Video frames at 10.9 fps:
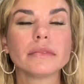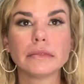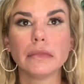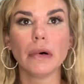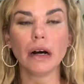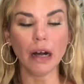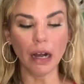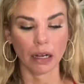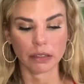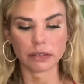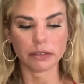Woo!
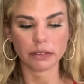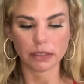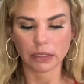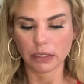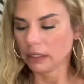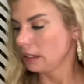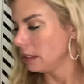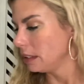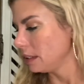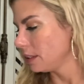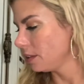
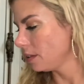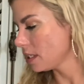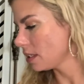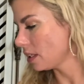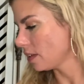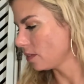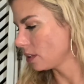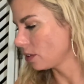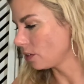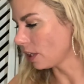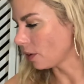Who doesn't love a good
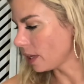glow?